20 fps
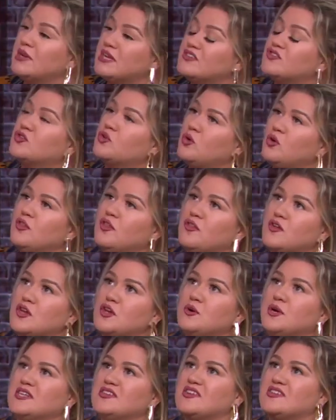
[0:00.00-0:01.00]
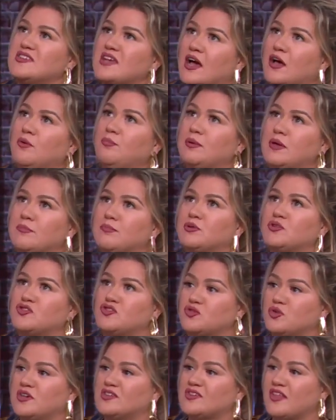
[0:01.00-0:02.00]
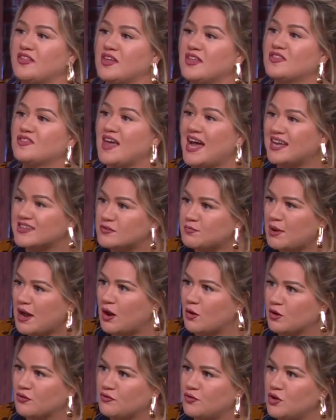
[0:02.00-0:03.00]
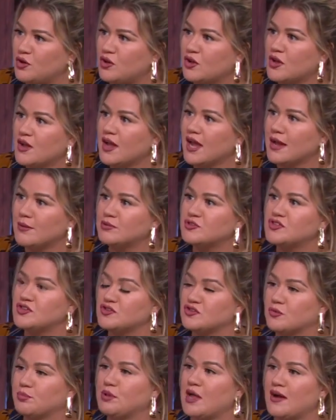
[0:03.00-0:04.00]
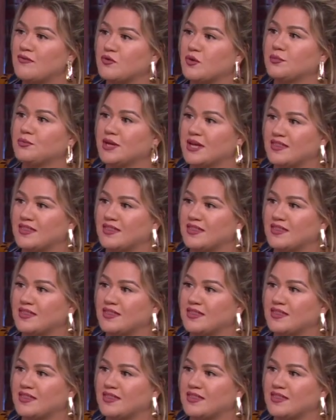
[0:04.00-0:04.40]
but it's cool though that you get to tell people's stories. I think that's powerful, yeah. able to use your platform